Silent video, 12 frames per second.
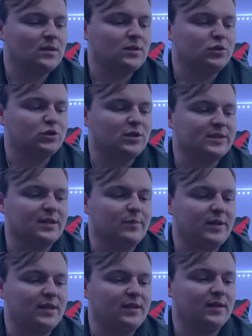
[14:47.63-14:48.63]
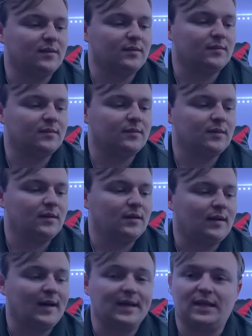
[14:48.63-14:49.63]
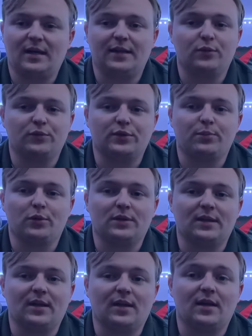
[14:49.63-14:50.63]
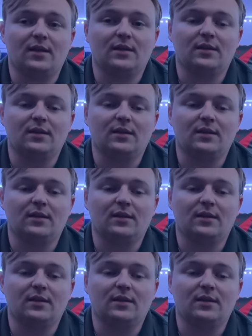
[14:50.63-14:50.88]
just an opinion. I don't support the guy.